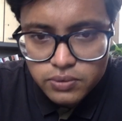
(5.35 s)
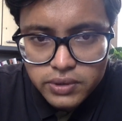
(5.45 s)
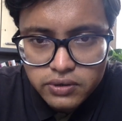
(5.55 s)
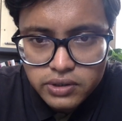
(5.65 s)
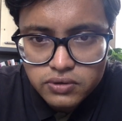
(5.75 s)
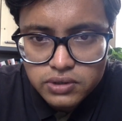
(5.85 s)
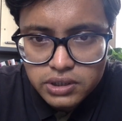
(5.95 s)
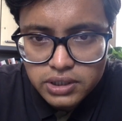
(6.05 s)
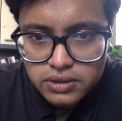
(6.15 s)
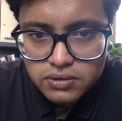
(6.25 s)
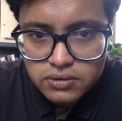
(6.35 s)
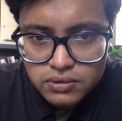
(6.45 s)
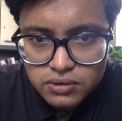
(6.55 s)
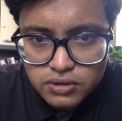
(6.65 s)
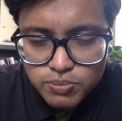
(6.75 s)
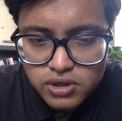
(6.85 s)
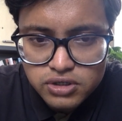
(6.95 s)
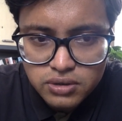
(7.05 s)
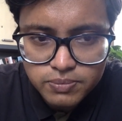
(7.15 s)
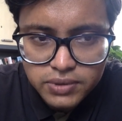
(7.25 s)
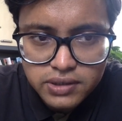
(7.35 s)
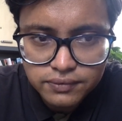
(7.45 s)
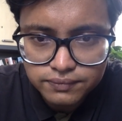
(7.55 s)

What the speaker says: we are going to take a small topic.